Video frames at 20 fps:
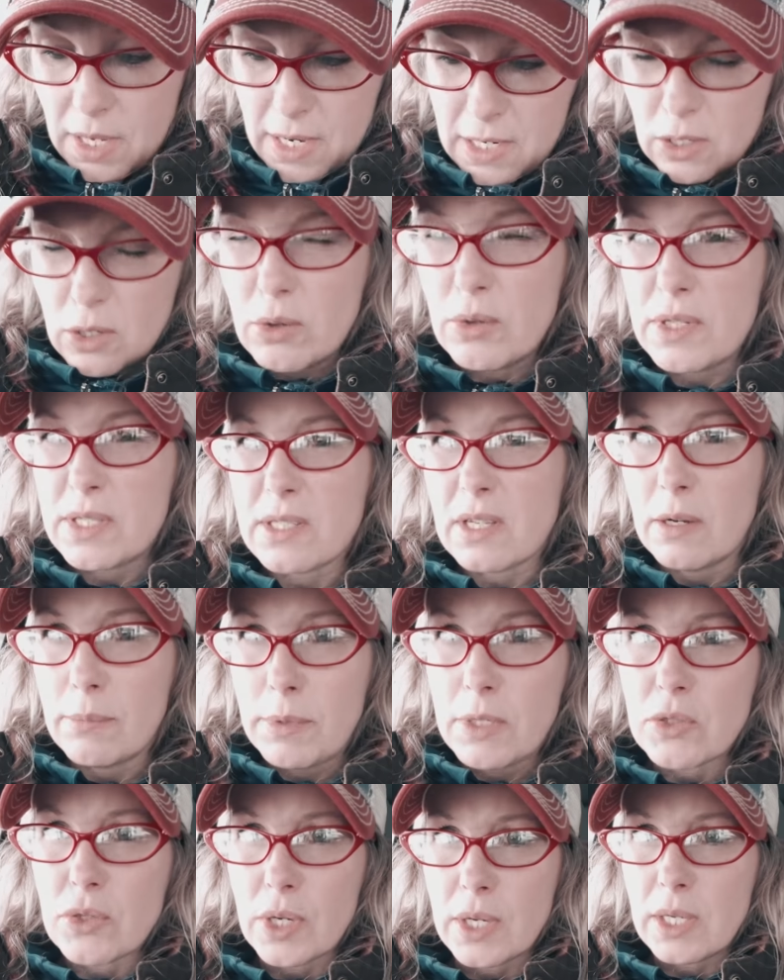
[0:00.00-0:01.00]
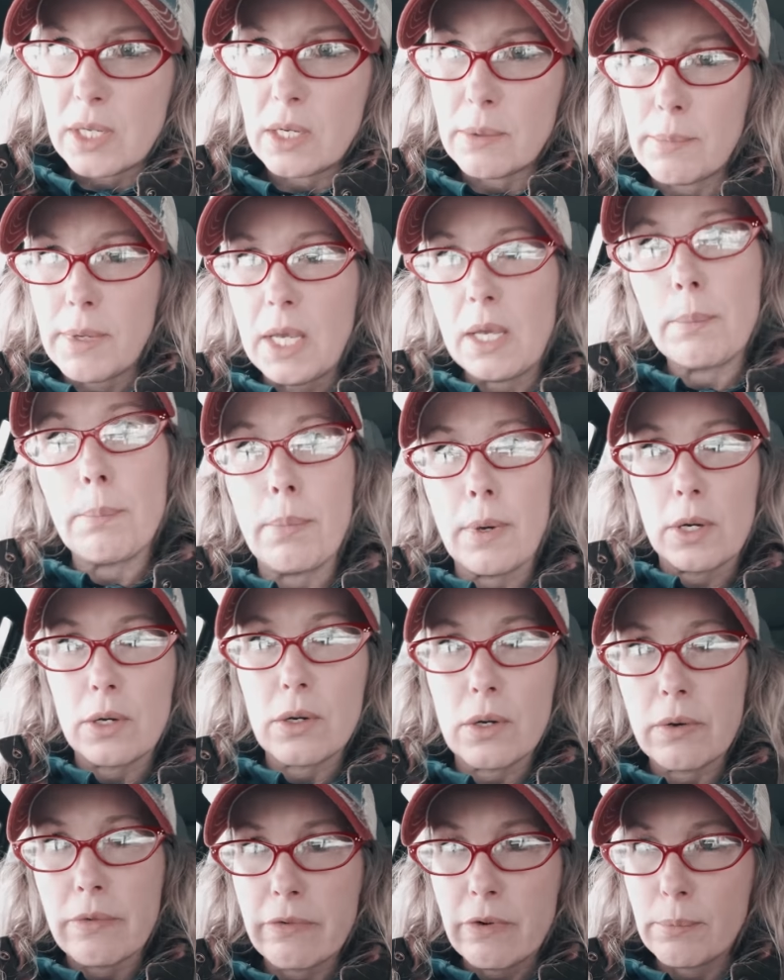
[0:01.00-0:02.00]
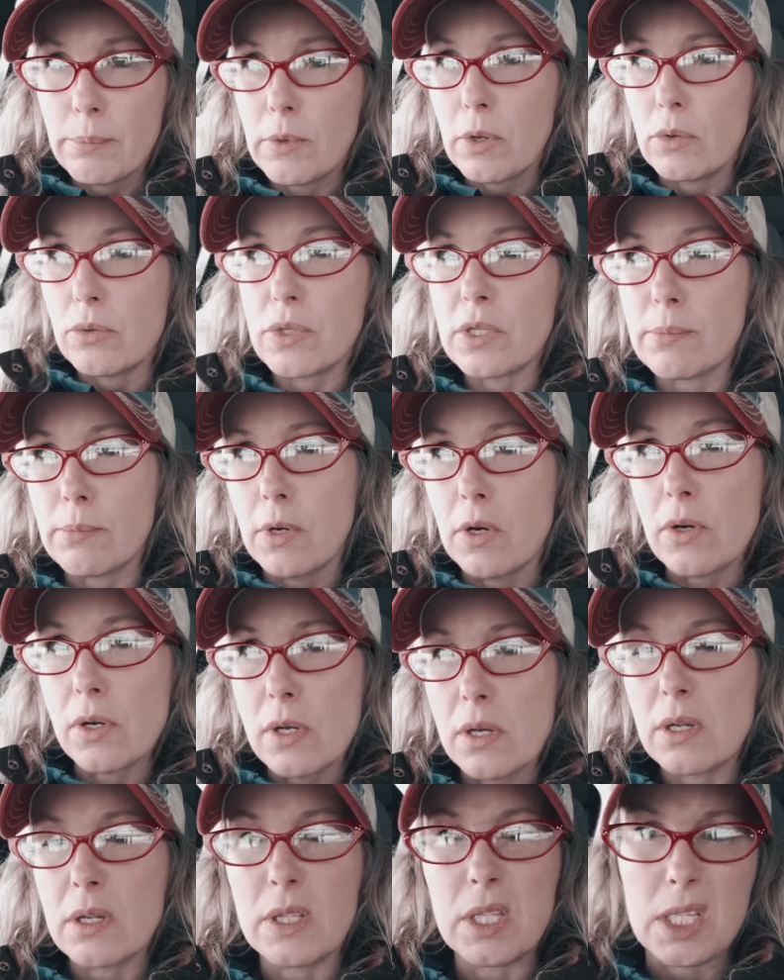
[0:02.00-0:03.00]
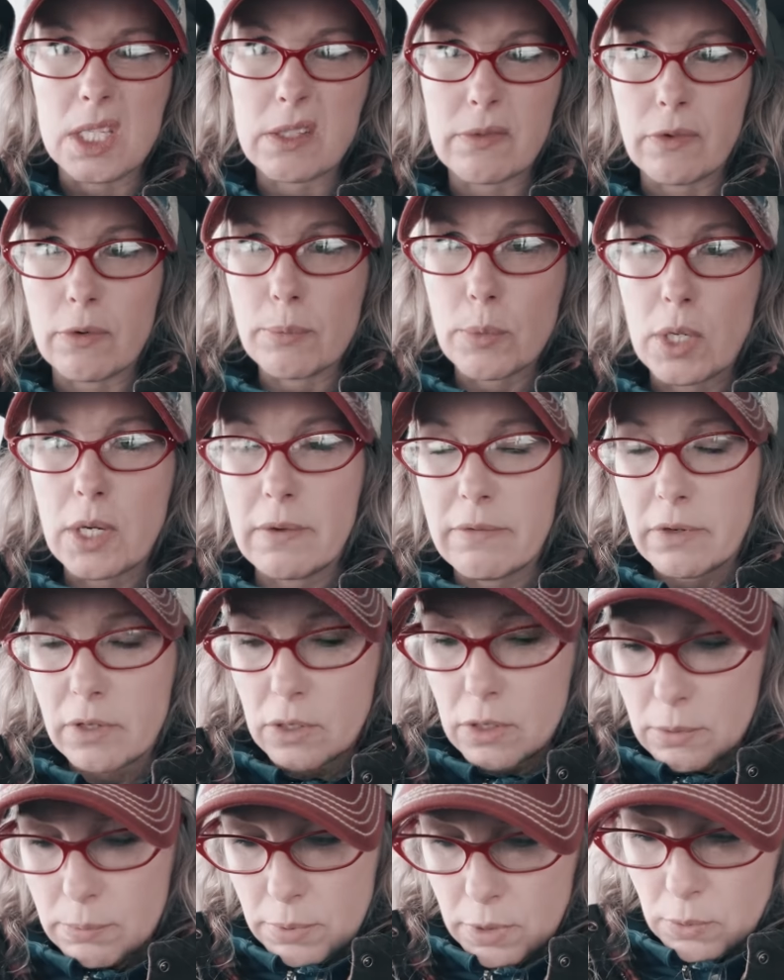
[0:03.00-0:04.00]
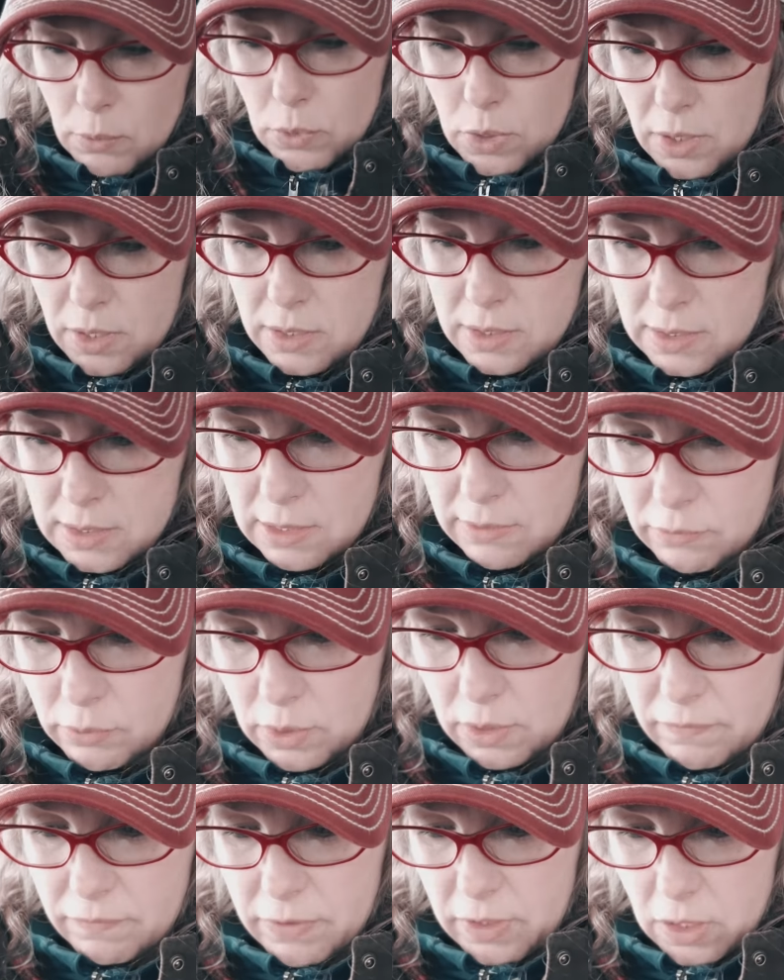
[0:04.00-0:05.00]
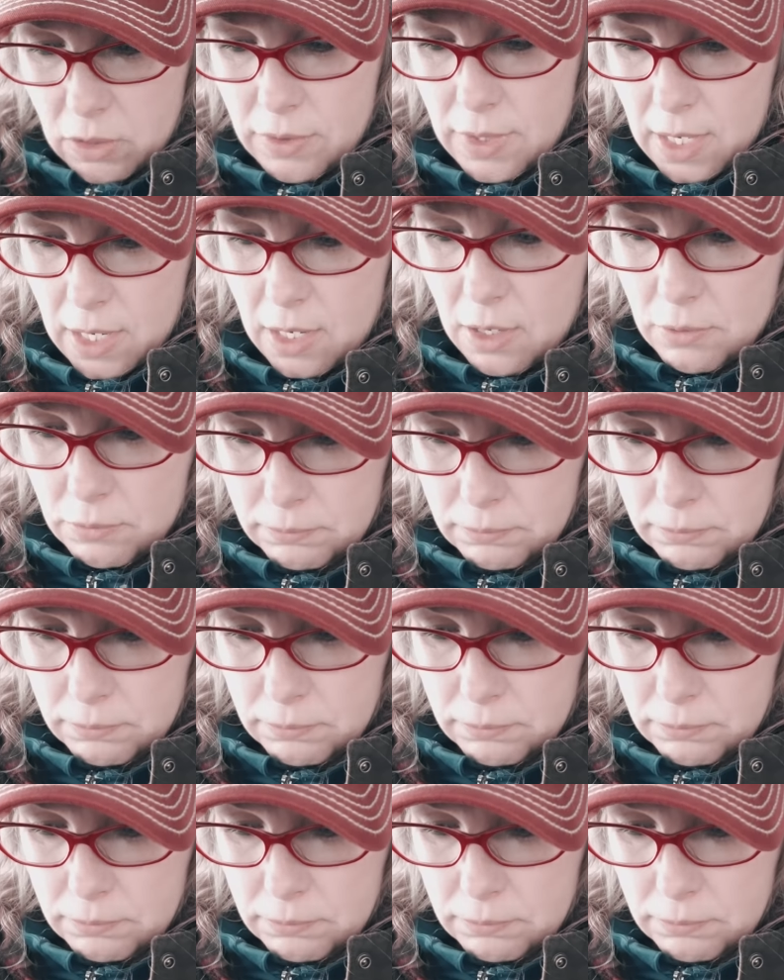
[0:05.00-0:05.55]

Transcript: I know it's going to be tricky to make butter from goat's milk, at least from what I've heard, but we're going to see if we can figure that out.